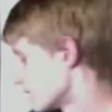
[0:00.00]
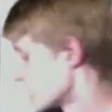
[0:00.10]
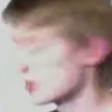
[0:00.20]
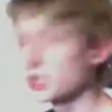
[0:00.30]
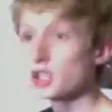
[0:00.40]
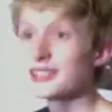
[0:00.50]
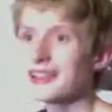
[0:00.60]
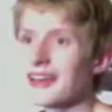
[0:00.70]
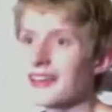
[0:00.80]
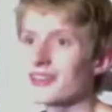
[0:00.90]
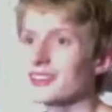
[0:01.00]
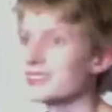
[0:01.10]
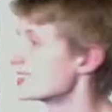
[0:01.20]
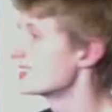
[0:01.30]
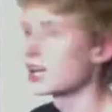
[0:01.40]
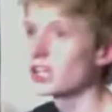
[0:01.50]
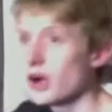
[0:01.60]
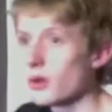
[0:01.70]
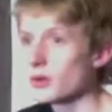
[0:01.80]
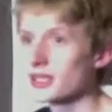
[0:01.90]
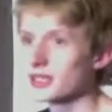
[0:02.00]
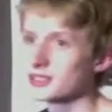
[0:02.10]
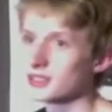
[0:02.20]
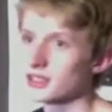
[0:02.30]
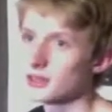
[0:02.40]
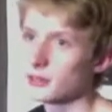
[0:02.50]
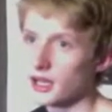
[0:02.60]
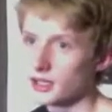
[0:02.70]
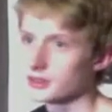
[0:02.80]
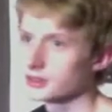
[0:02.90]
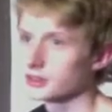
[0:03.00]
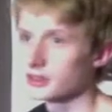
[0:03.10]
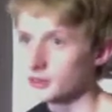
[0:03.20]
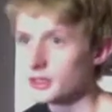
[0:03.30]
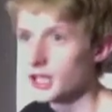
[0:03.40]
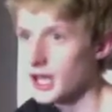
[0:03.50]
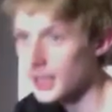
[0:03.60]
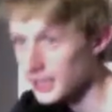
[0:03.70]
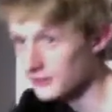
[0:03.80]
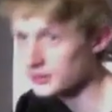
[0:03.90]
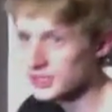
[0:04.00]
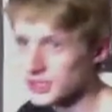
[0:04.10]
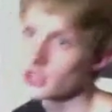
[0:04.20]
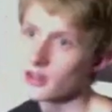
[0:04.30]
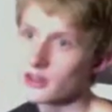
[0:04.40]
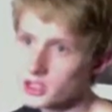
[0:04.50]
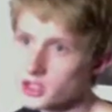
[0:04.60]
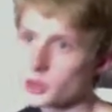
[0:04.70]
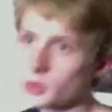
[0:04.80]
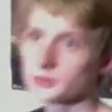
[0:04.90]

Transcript: The only cat that does not go in its litter box. I have to get you.